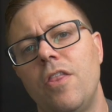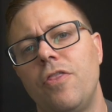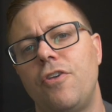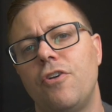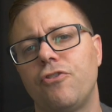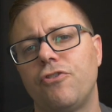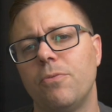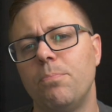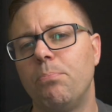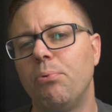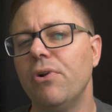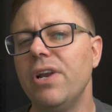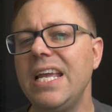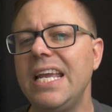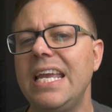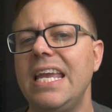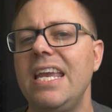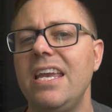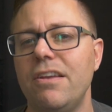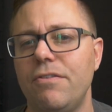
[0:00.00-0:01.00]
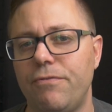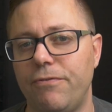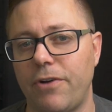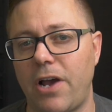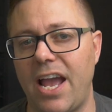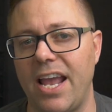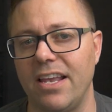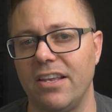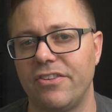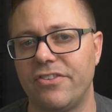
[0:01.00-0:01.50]
There's some pretty key
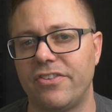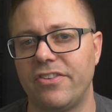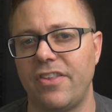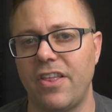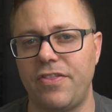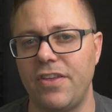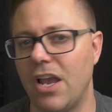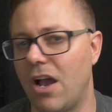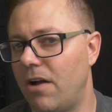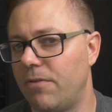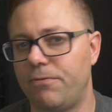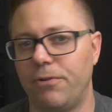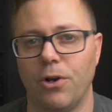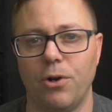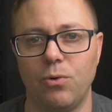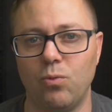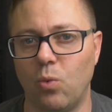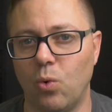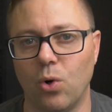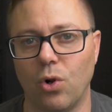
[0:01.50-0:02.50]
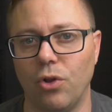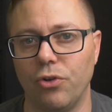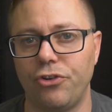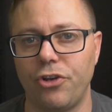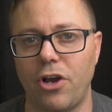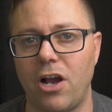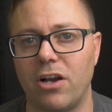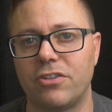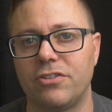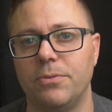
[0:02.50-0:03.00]
advice that the off-road world
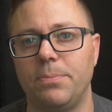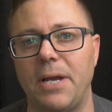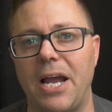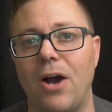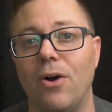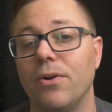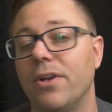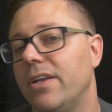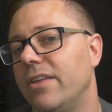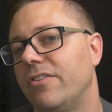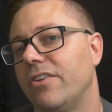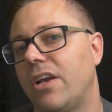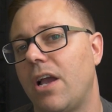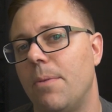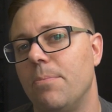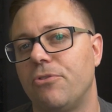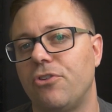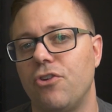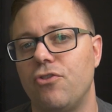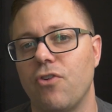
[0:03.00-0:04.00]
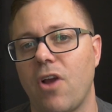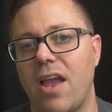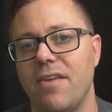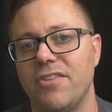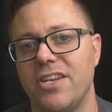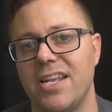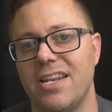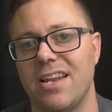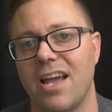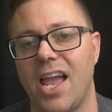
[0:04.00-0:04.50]
talks about as it comes to
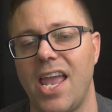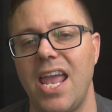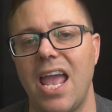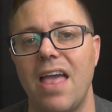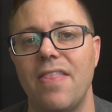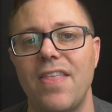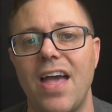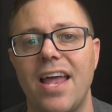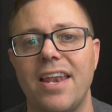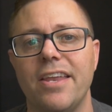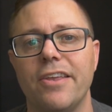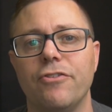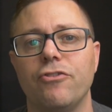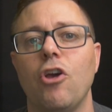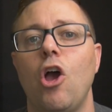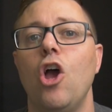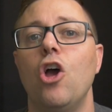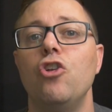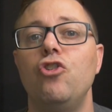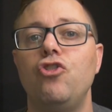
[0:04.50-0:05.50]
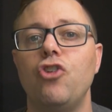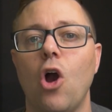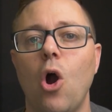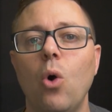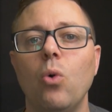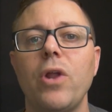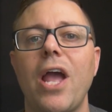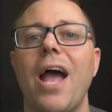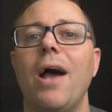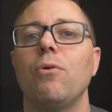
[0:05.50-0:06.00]
driving at night, and that is
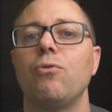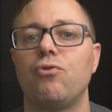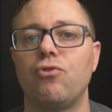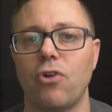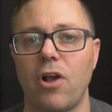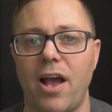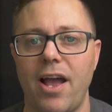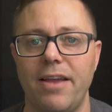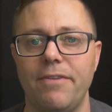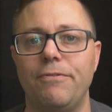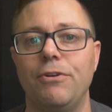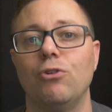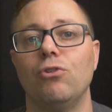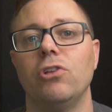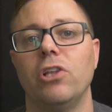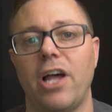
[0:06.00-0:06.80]
don't outdrive your